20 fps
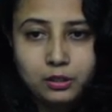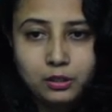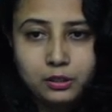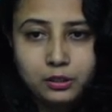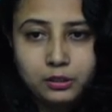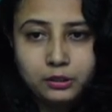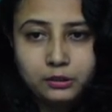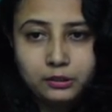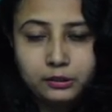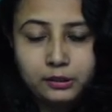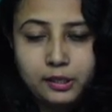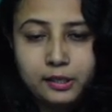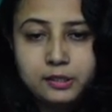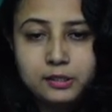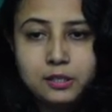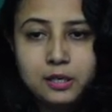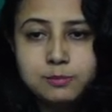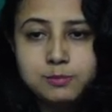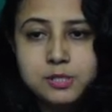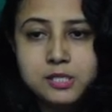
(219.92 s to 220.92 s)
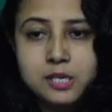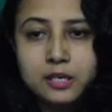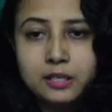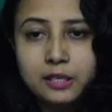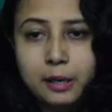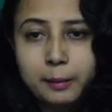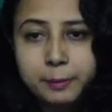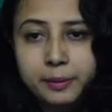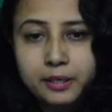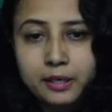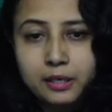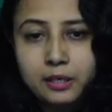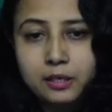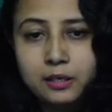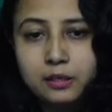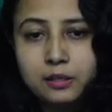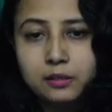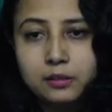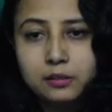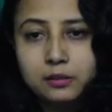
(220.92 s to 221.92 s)
Then comes the chemical
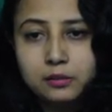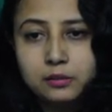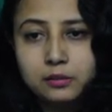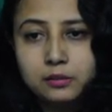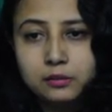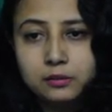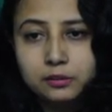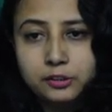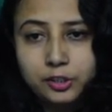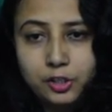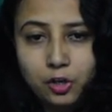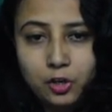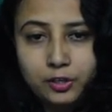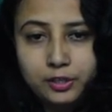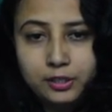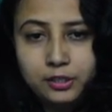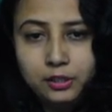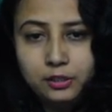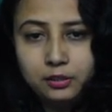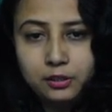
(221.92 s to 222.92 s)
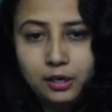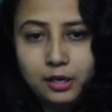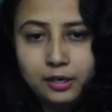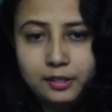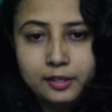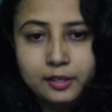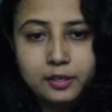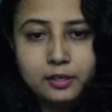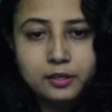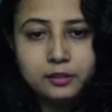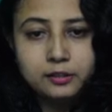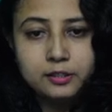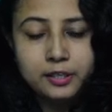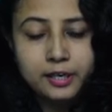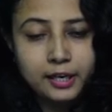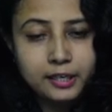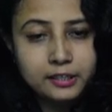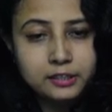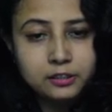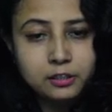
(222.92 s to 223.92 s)
theory under the
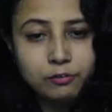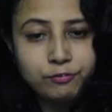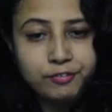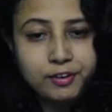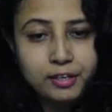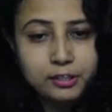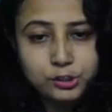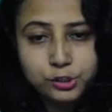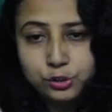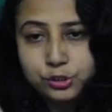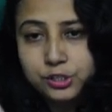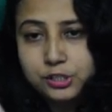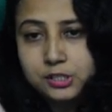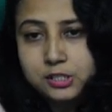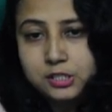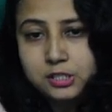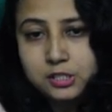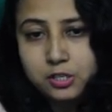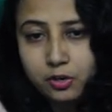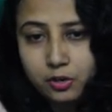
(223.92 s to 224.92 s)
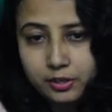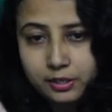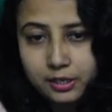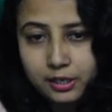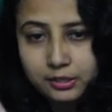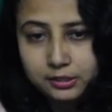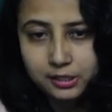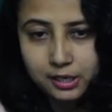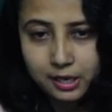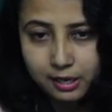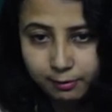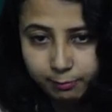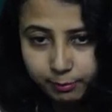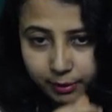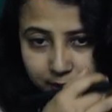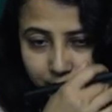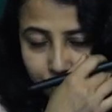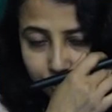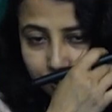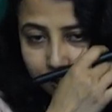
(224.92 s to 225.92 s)
heading of exogenous theory as I have
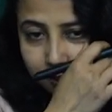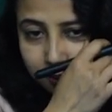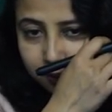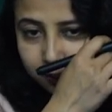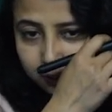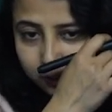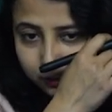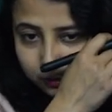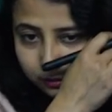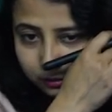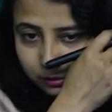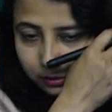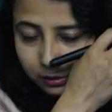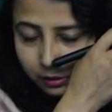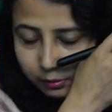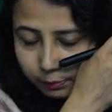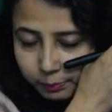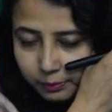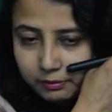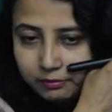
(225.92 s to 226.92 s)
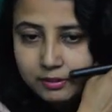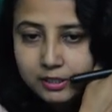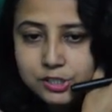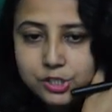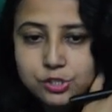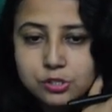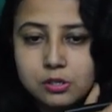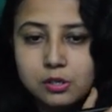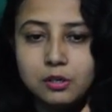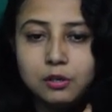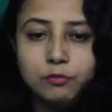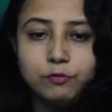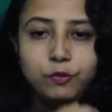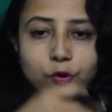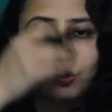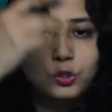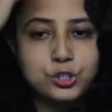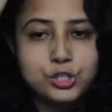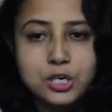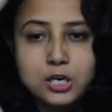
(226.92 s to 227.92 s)
mentioned in the previous
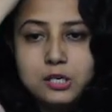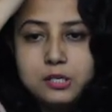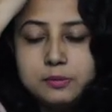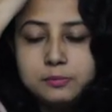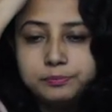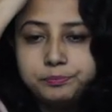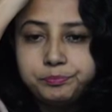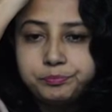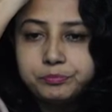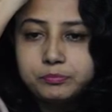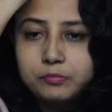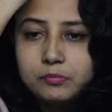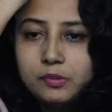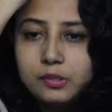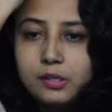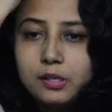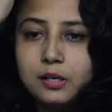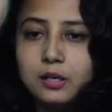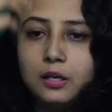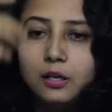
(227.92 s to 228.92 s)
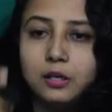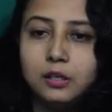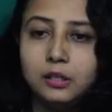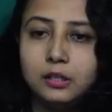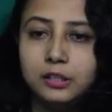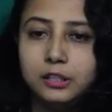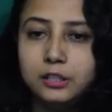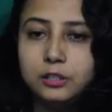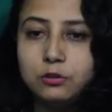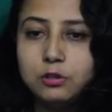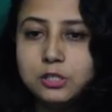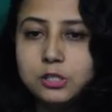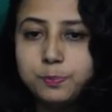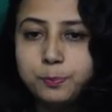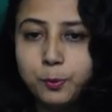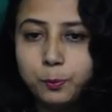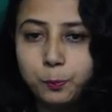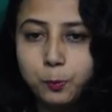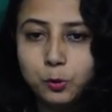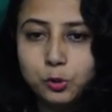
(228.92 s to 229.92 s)
flowchart. It was
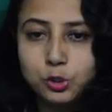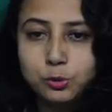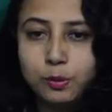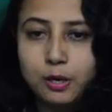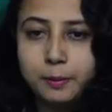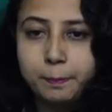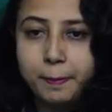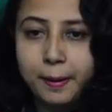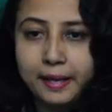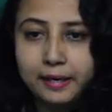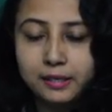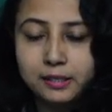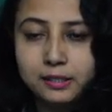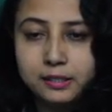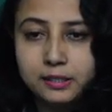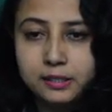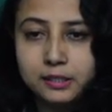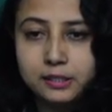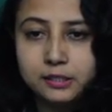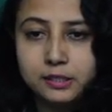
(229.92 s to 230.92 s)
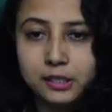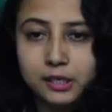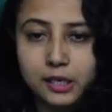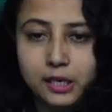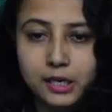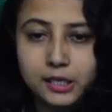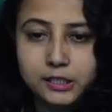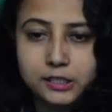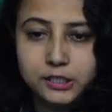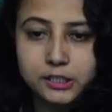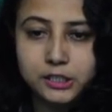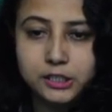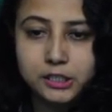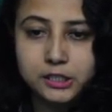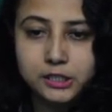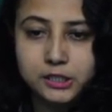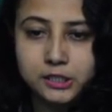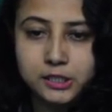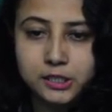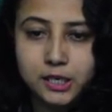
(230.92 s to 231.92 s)
proposed by Parmly in
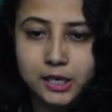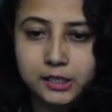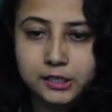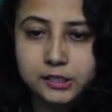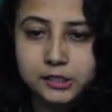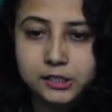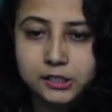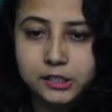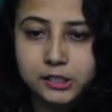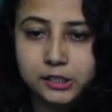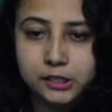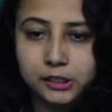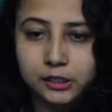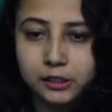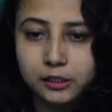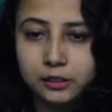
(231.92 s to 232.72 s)
1819.